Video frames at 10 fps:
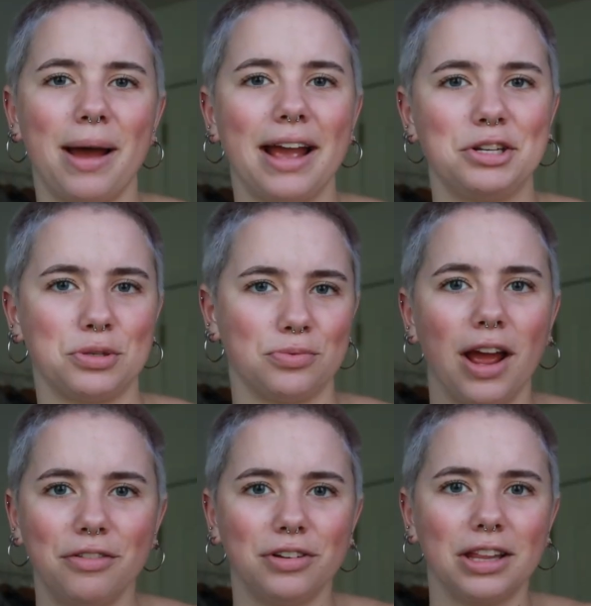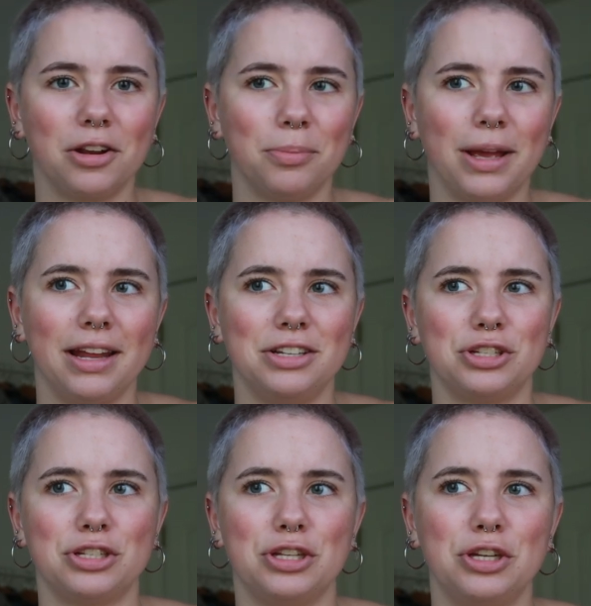by and just read for a little bit, and
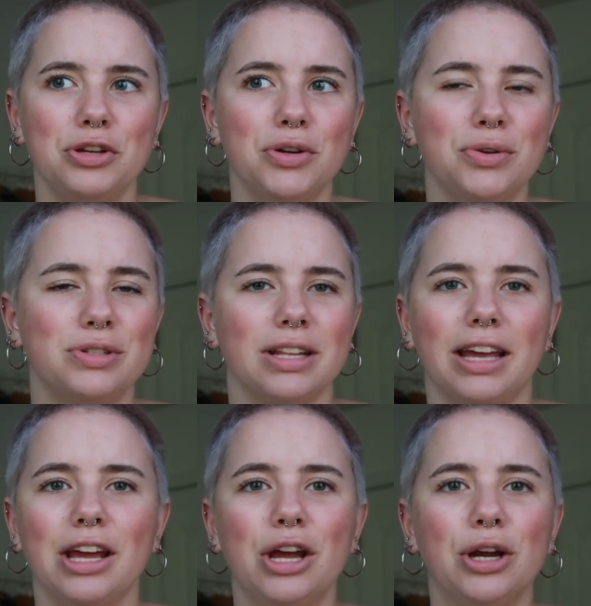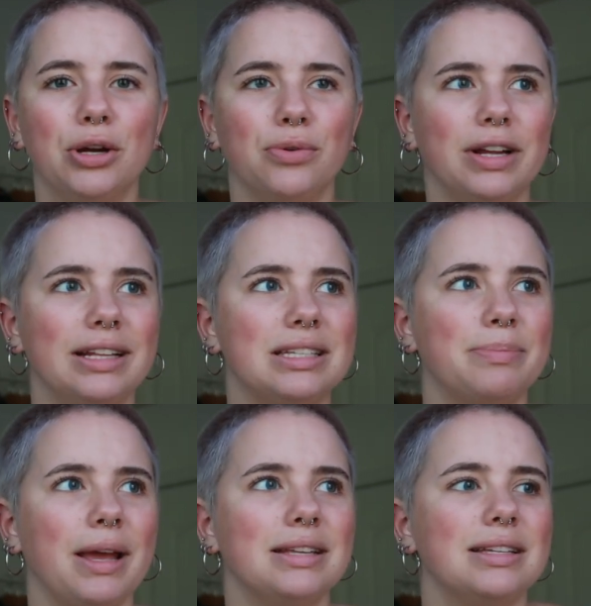just huge like green
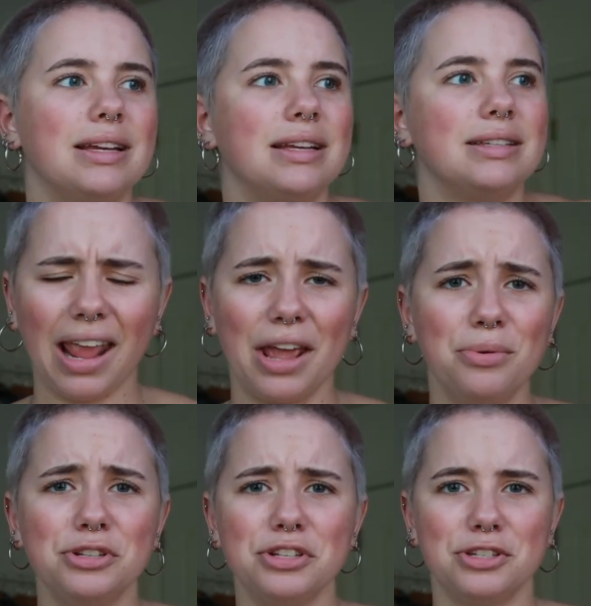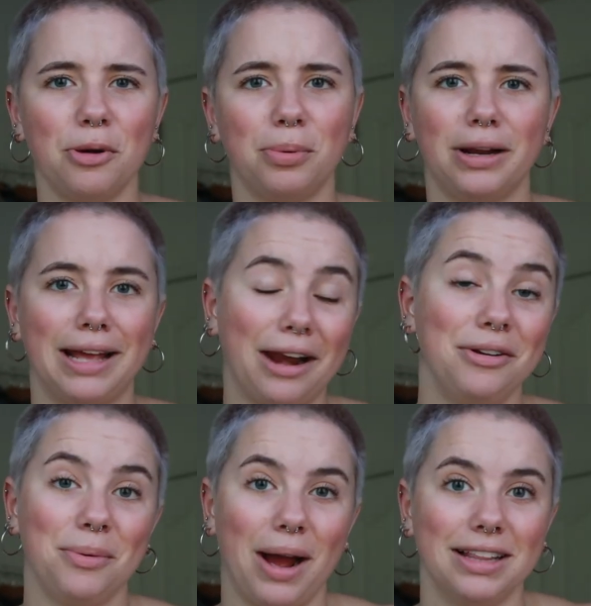spaces. It was just so pretty. I don't
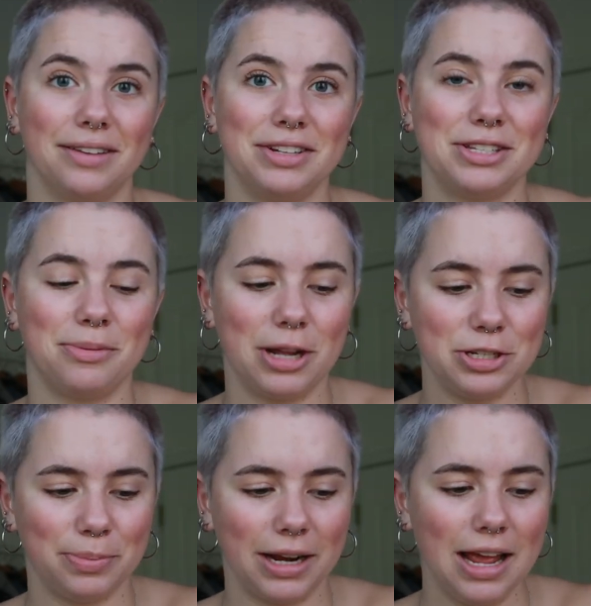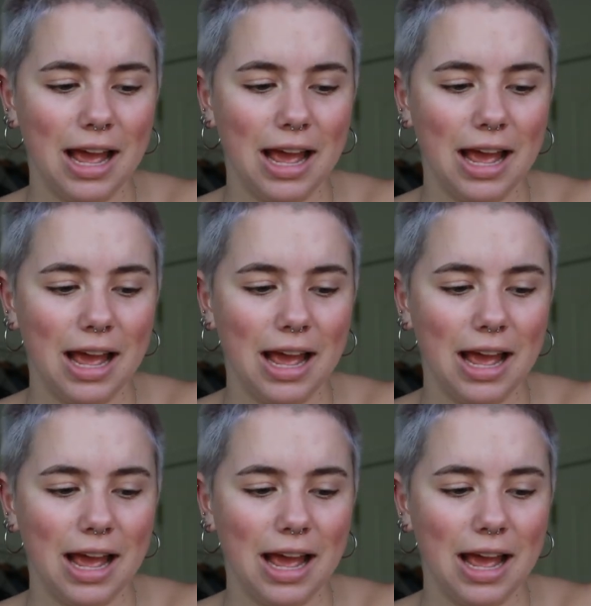know why I loved it so much, but